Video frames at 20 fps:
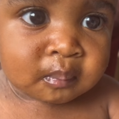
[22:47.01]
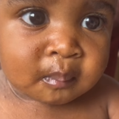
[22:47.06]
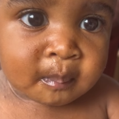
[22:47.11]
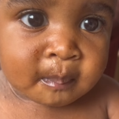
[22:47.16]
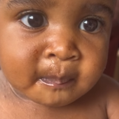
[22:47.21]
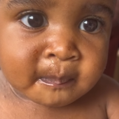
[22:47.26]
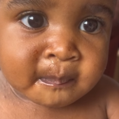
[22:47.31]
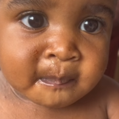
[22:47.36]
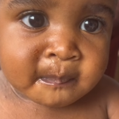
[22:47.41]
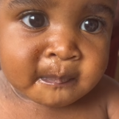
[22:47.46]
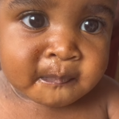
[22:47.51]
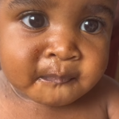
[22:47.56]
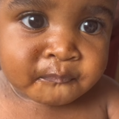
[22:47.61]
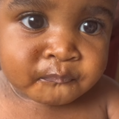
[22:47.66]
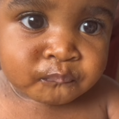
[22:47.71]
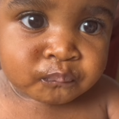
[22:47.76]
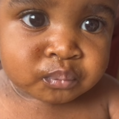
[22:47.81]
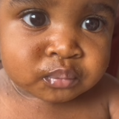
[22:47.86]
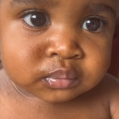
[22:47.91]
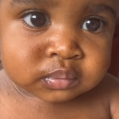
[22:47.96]
Like, I
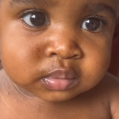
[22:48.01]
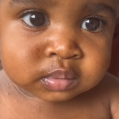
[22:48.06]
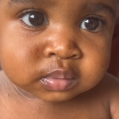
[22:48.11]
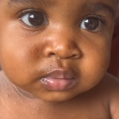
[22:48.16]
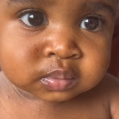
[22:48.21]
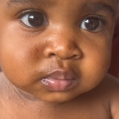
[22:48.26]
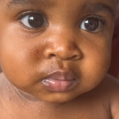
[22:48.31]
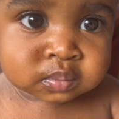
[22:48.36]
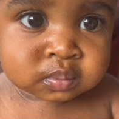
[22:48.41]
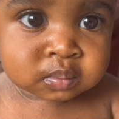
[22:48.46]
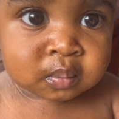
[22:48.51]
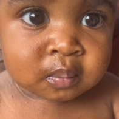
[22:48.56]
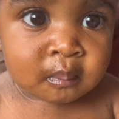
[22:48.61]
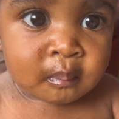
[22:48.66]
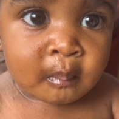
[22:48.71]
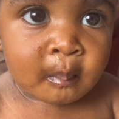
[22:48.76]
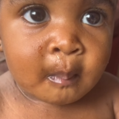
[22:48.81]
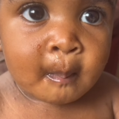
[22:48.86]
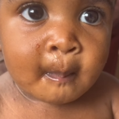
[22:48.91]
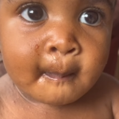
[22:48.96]
can't believe she's
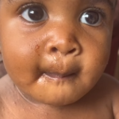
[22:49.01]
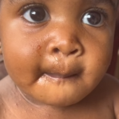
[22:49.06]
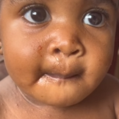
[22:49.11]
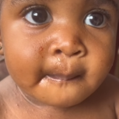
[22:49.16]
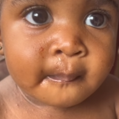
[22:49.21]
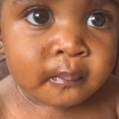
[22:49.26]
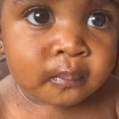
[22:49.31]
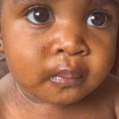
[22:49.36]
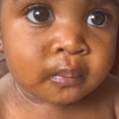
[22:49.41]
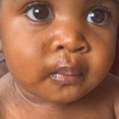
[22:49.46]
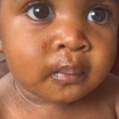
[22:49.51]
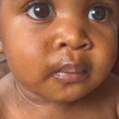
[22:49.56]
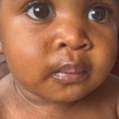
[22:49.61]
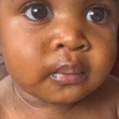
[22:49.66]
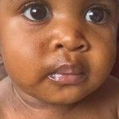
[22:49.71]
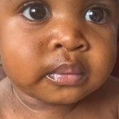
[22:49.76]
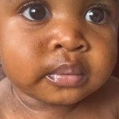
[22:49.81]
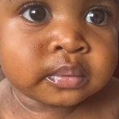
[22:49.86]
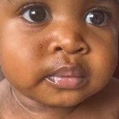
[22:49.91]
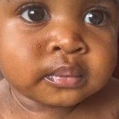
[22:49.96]
chewing
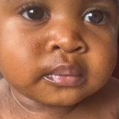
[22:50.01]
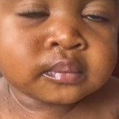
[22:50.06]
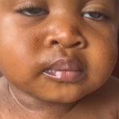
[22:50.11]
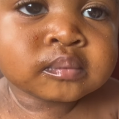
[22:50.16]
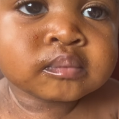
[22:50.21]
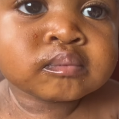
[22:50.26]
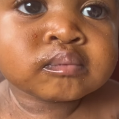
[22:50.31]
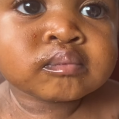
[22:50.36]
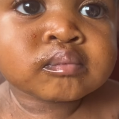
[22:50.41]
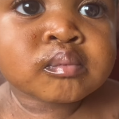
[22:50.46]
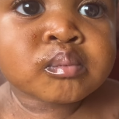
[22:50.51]
a gum.